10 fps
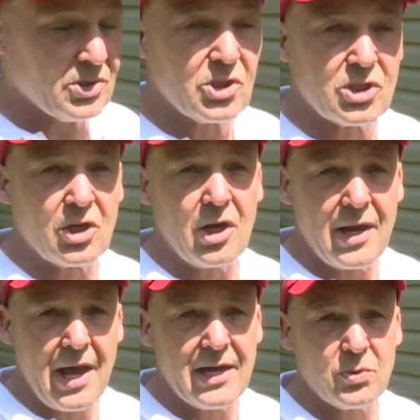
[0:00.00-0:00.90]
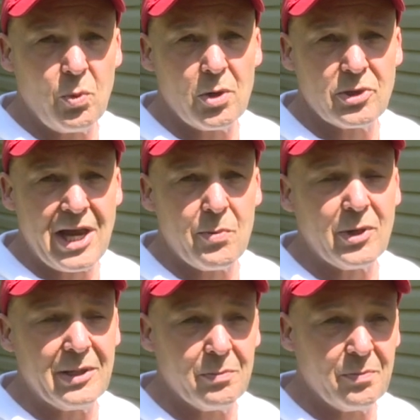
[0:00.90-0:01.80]
just a nice water timer
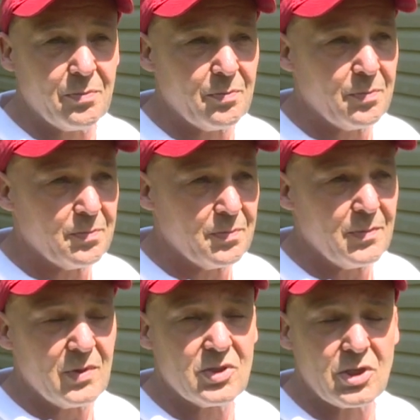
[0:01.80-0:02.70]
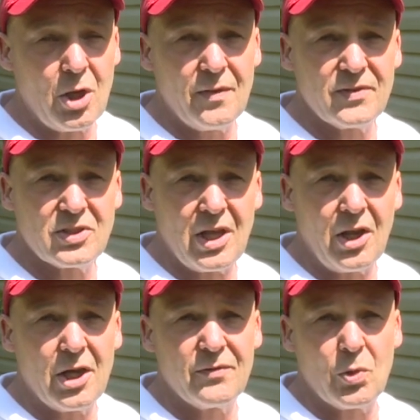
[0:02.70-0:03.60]
can solves a
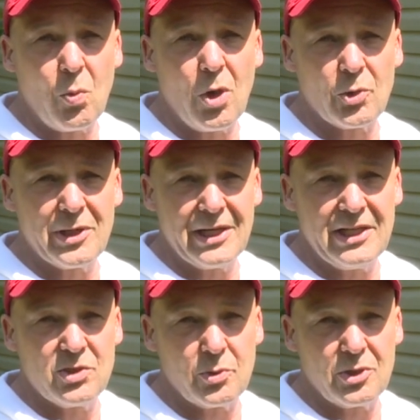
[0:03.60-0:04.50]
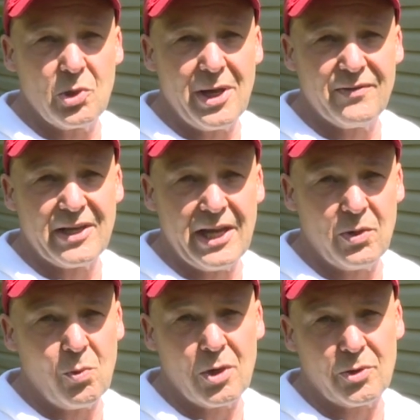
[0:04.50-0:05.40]
lot of your watering needs where you don't have to
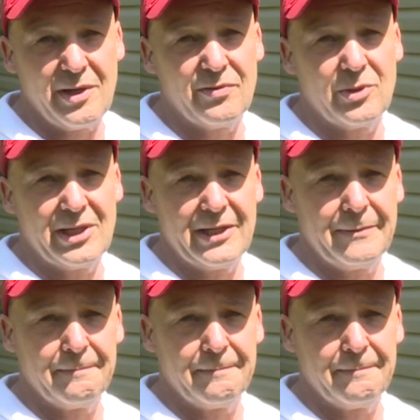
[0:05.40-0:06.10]
hand water every day.